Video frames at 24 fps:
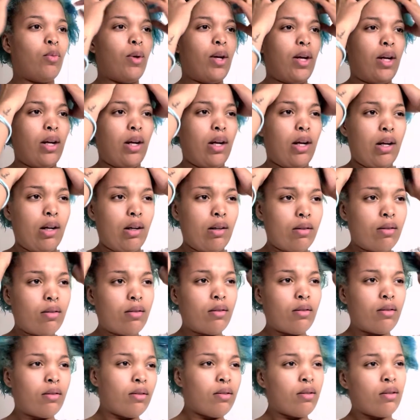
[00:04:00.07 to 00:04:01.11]
wet now.
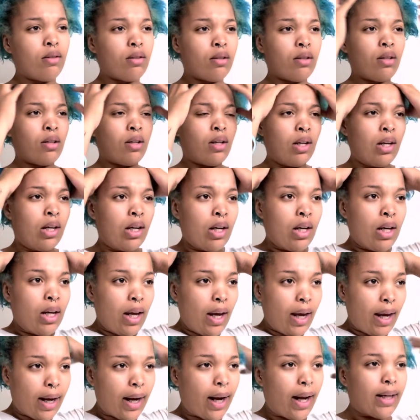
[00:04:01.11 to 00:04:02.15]

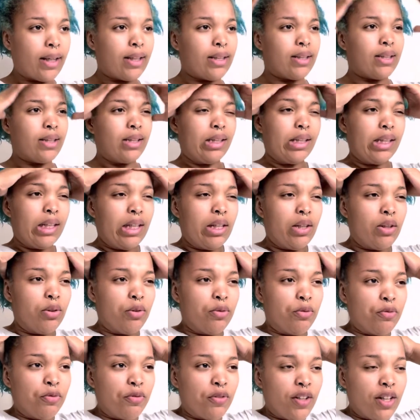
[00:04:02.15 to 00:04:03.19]
And I can still
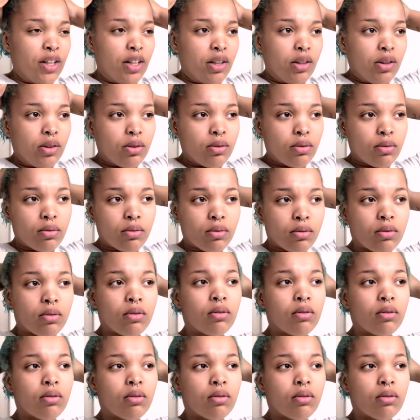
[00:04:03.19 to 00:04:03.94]
feel